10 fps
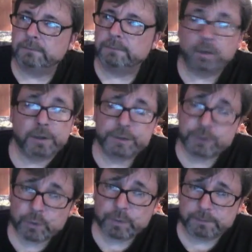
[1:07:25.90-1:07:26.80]
part
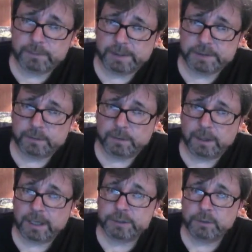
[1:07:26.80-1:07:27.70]
2 of the puzzle
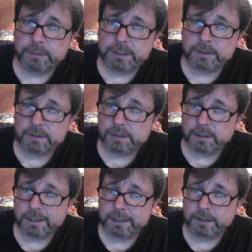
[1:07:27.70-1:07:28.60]
will actually be
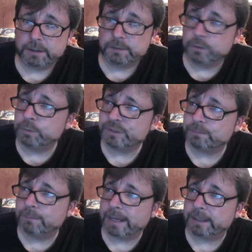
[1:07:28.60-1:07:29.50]
a
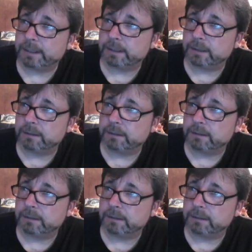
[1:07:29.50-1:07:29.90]
numismatic